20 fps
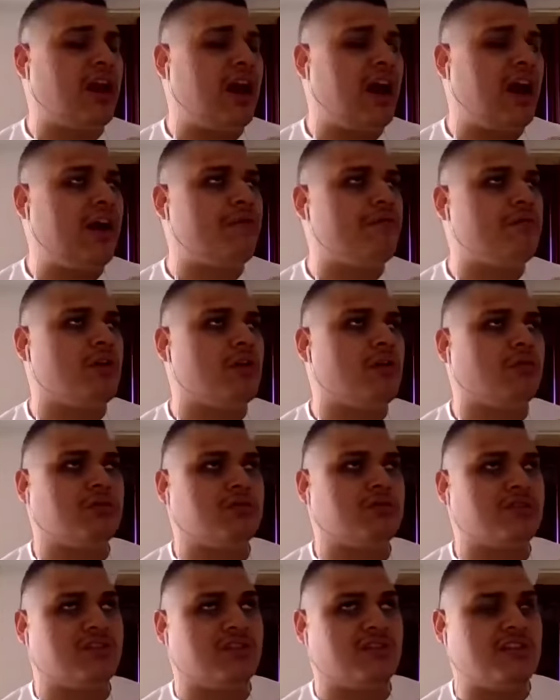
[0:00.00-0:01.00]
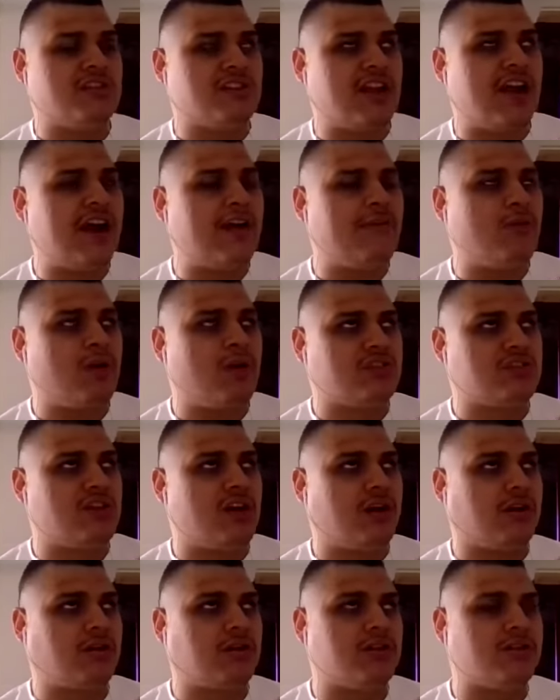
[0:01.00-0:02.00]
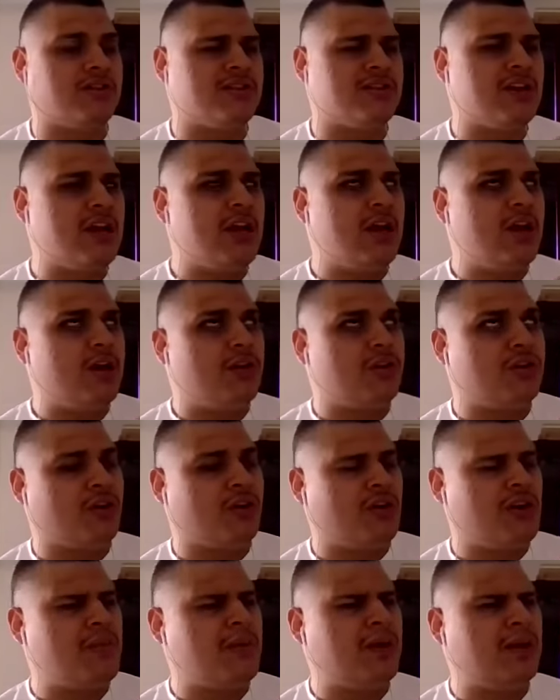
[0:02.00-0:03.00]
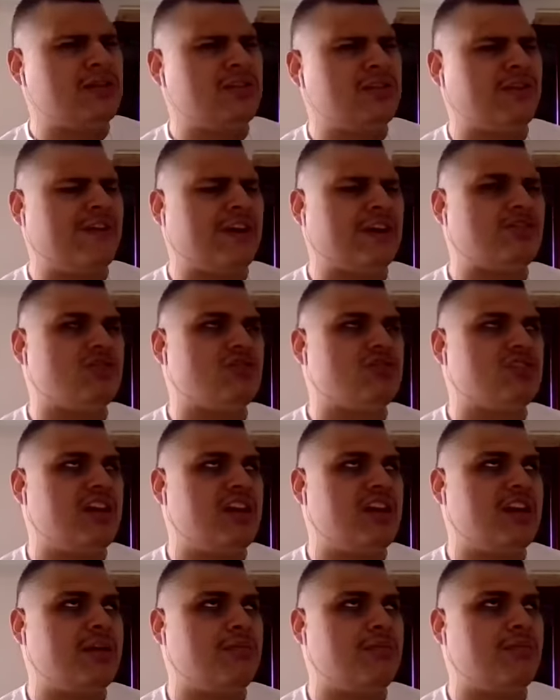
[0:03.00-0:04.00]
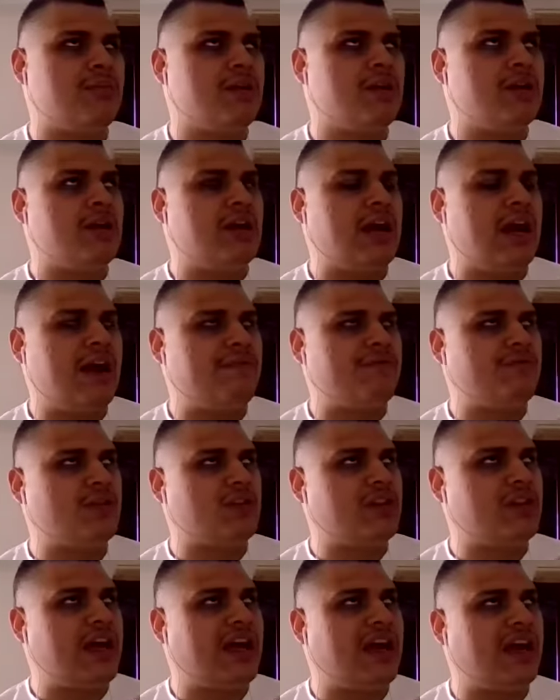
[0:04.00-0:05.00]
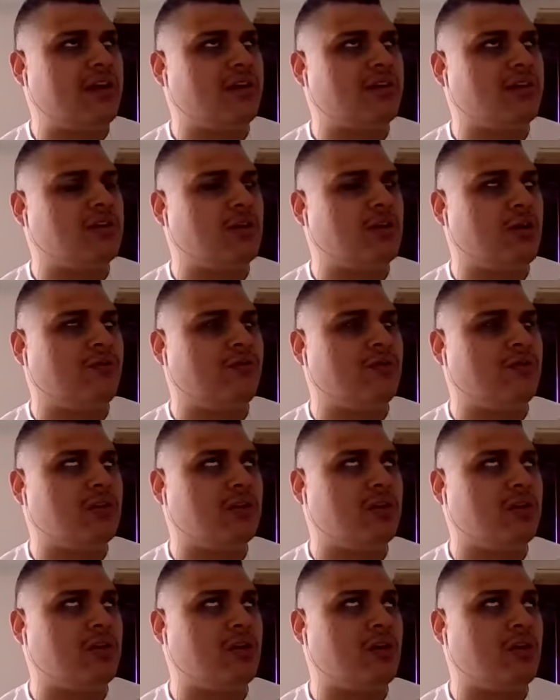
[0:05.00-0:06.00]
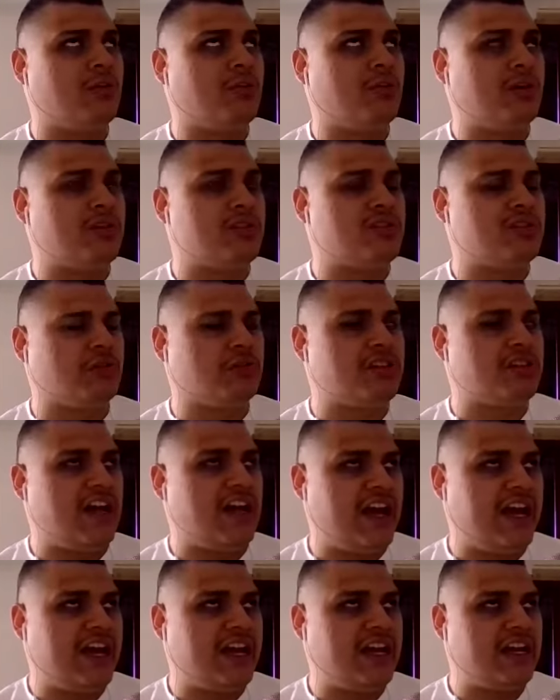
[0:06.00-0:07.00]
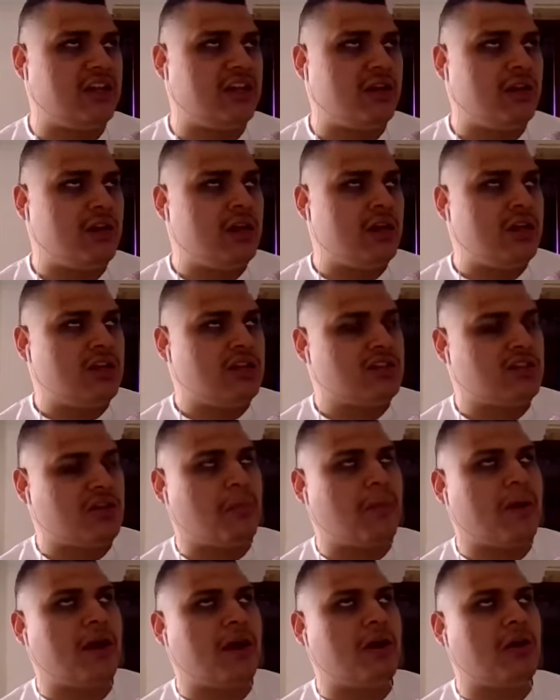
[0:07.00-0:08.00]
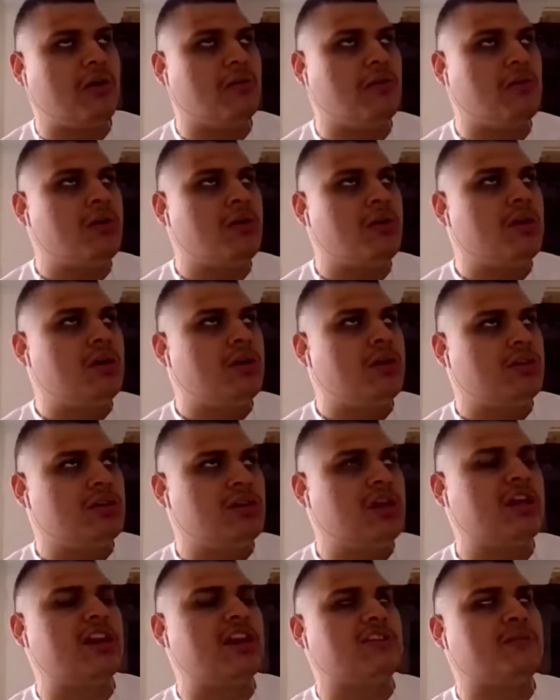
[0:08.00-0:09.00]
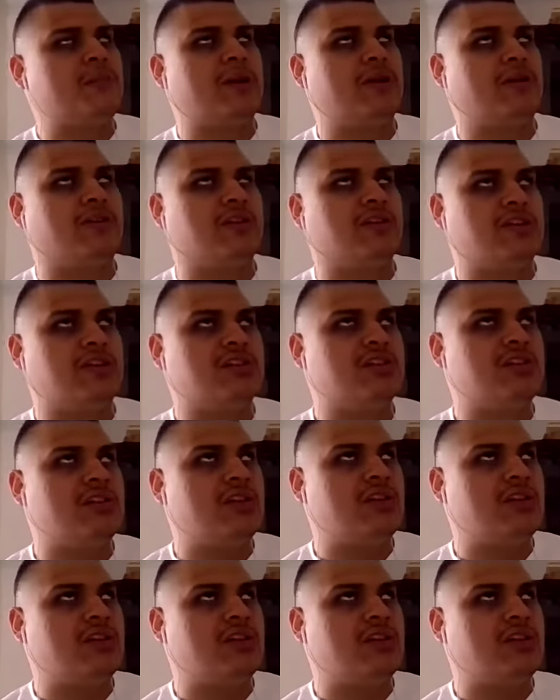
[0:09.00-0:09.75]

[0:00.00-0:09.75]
I've known since I've watched soccer is thirty minutes of extra time. After that, you know, if you know they're still tied somehow, then it's penalties.